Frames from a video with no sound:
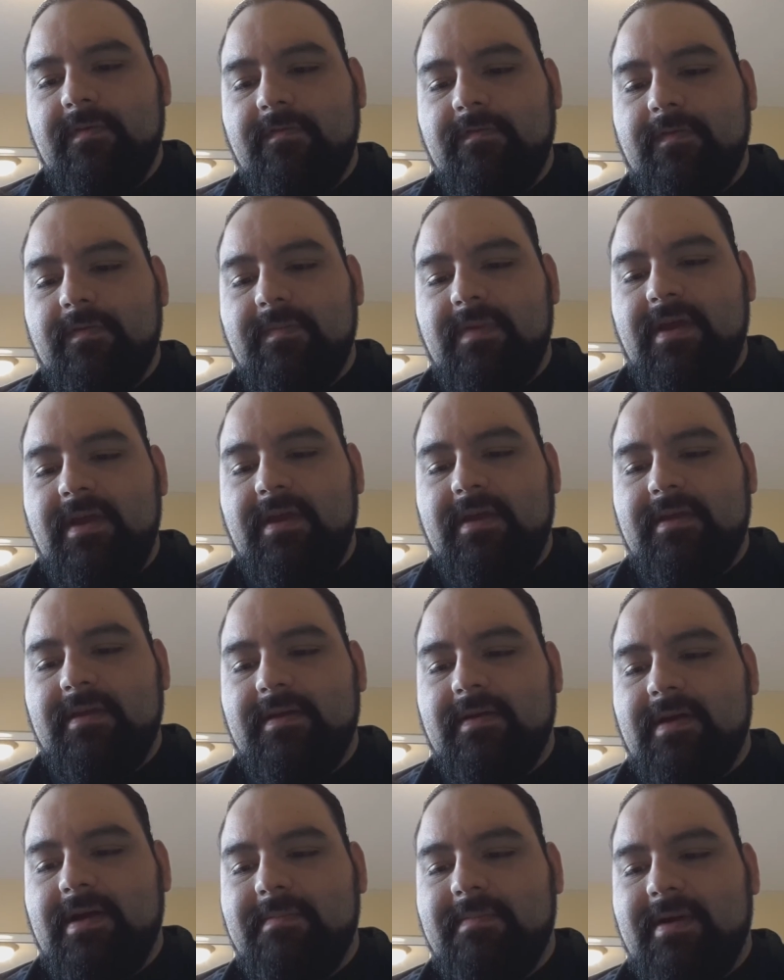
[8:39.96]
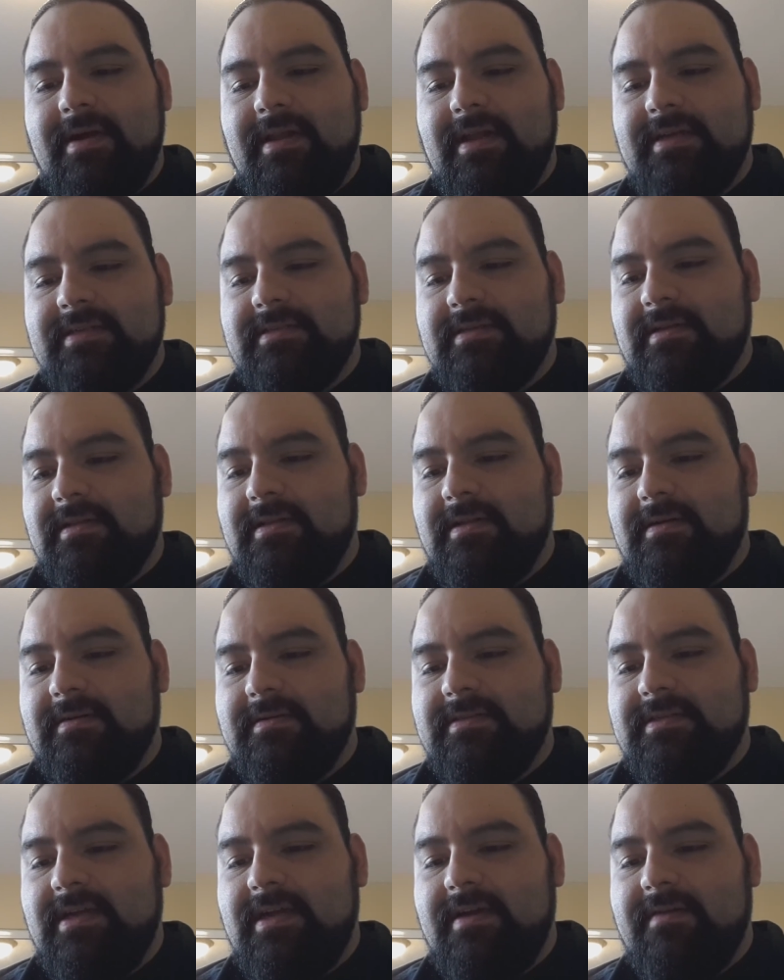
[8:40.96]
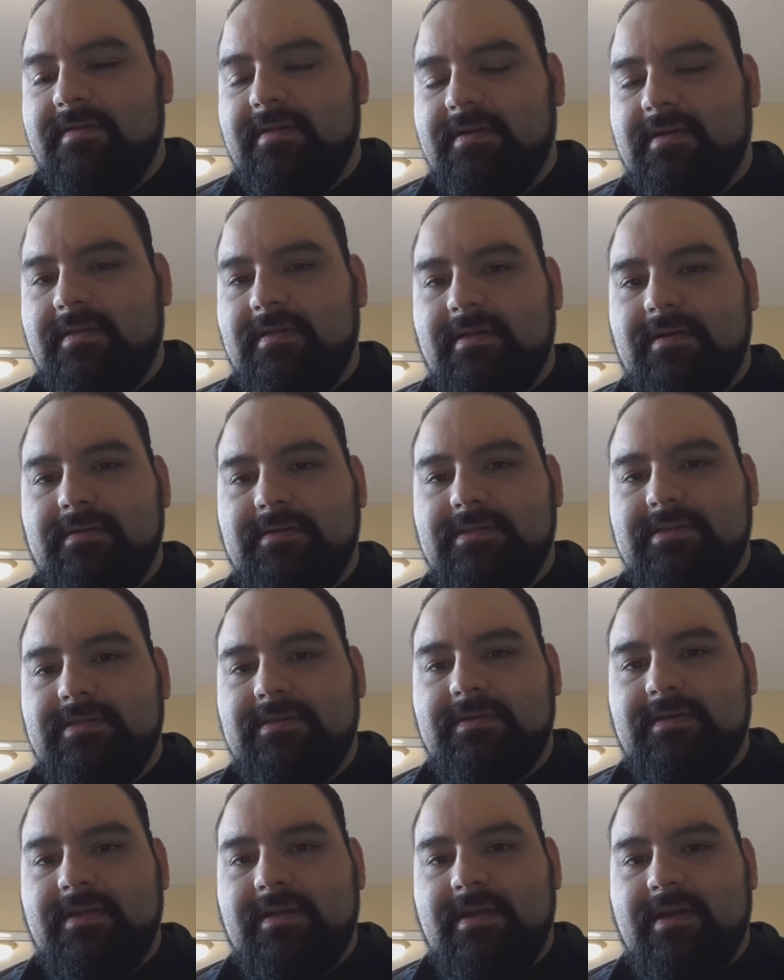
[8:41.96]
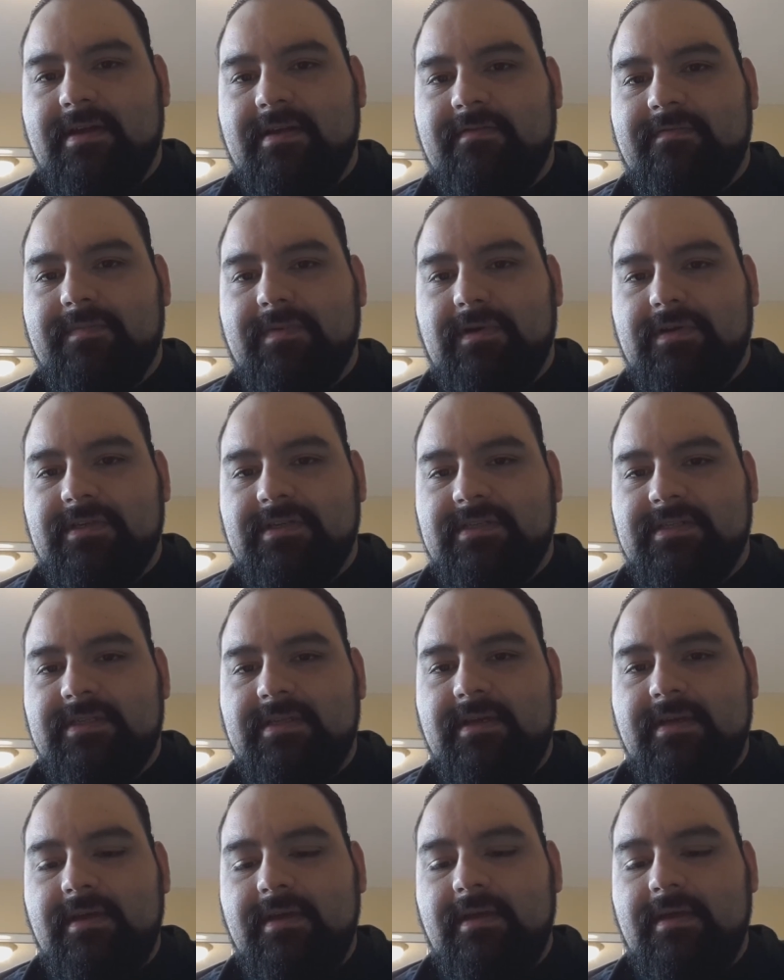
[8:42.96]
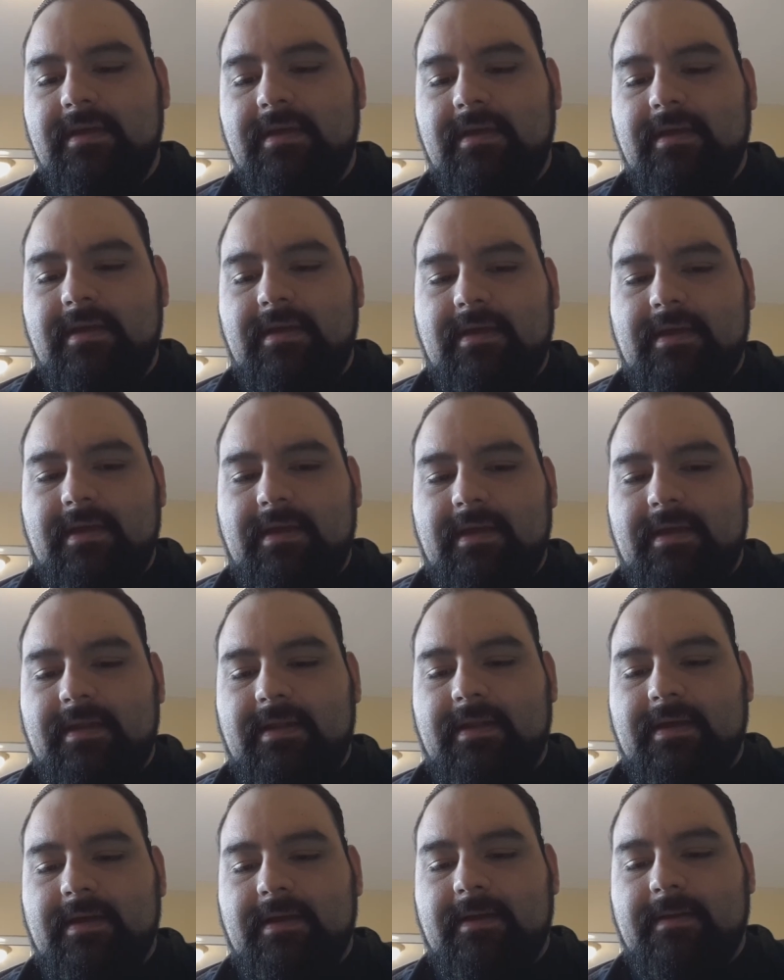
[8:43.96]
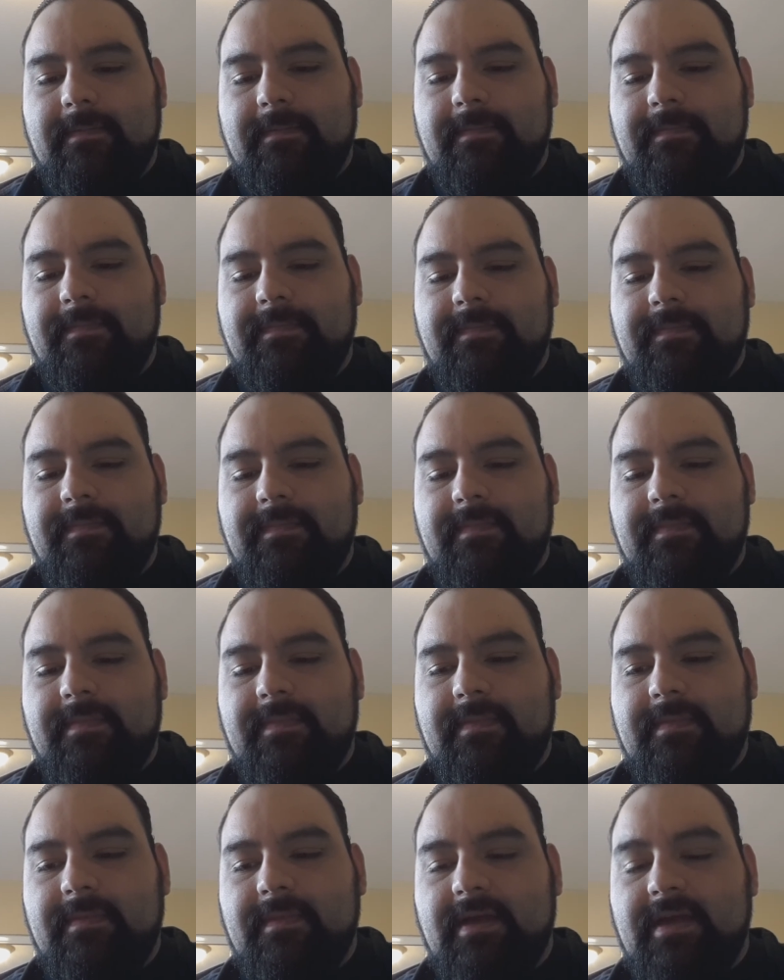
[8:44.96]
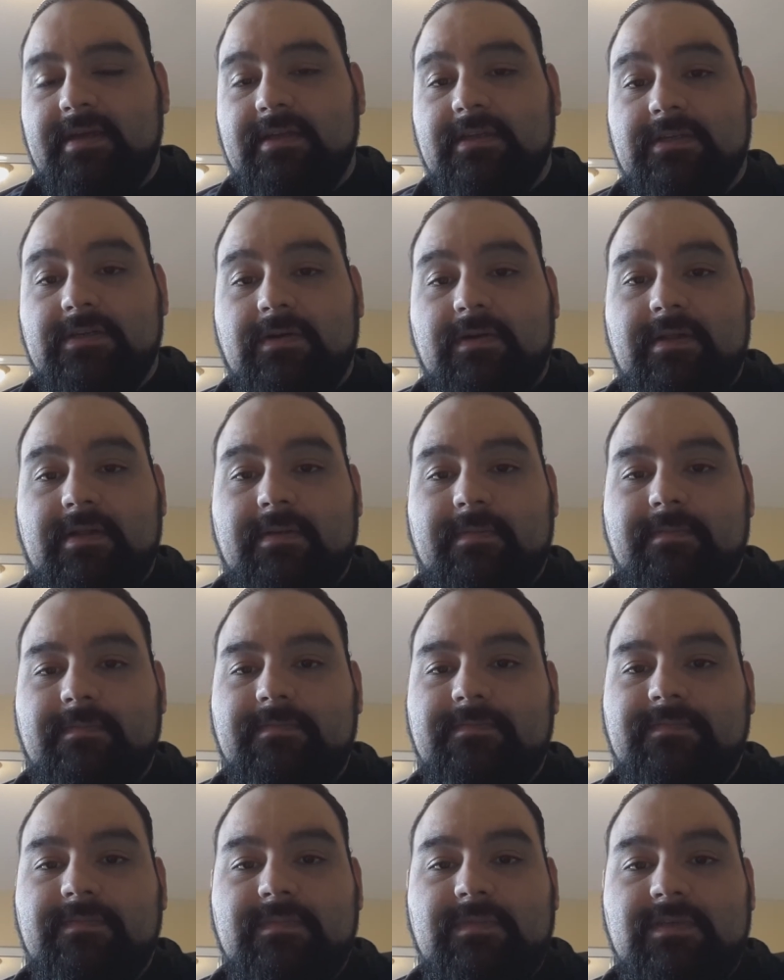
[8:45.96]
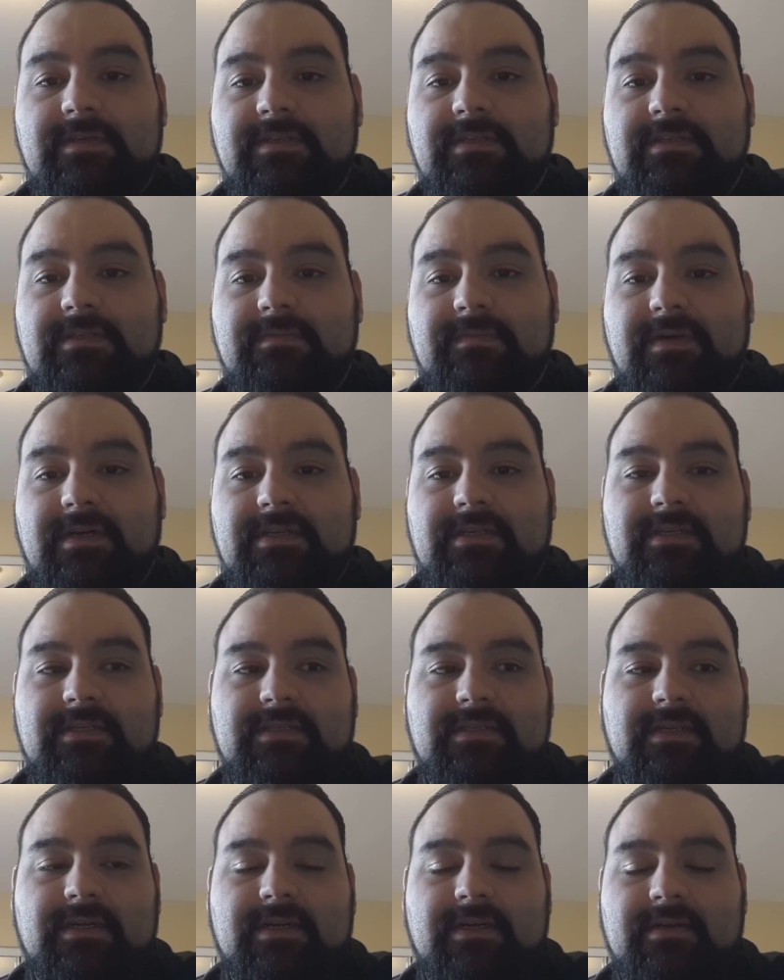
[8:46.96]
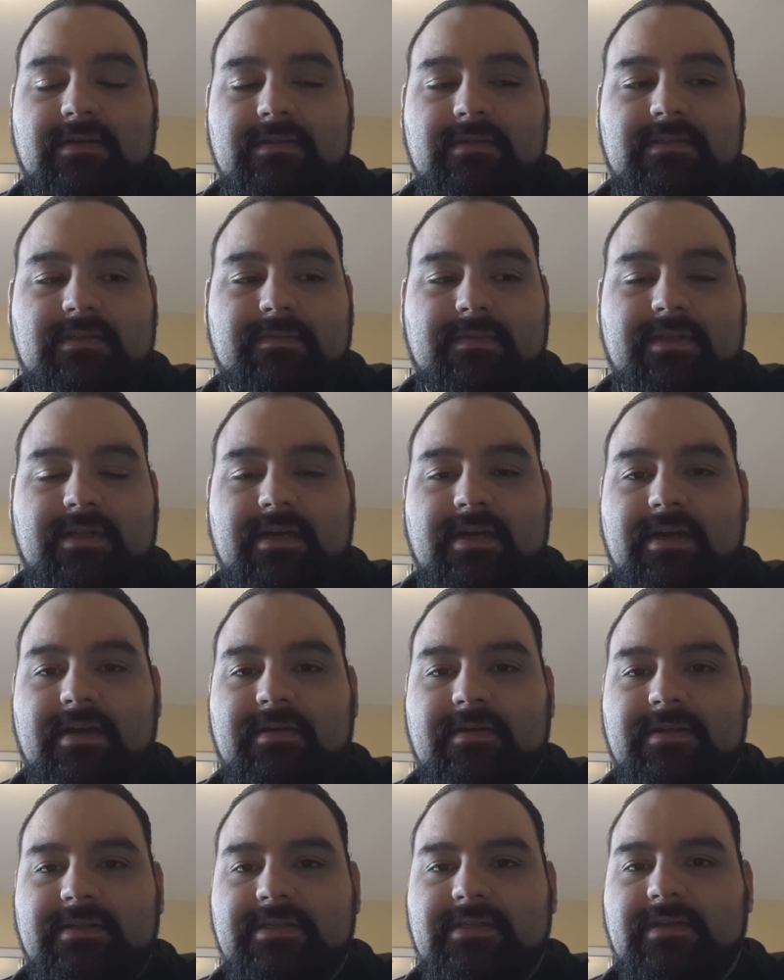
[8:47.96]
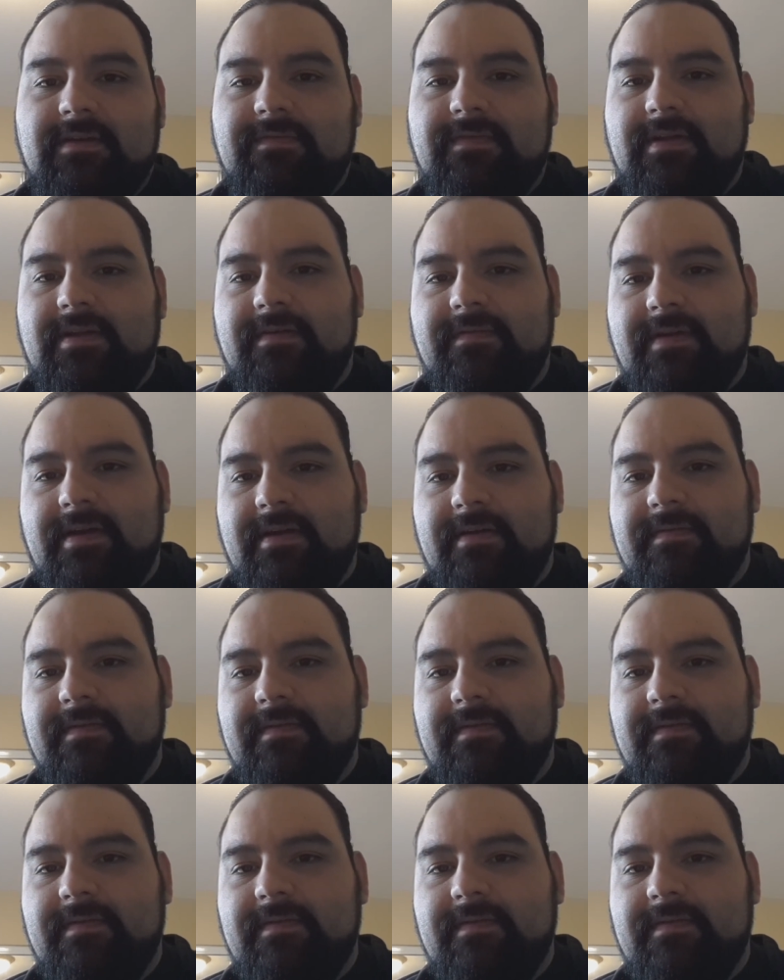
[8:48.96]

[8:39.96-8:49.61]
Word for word: for me, you know, I buy lots of clones. I have other clones too that I have purchased, and I enjoy them just as much as some of the higher end stuff that I've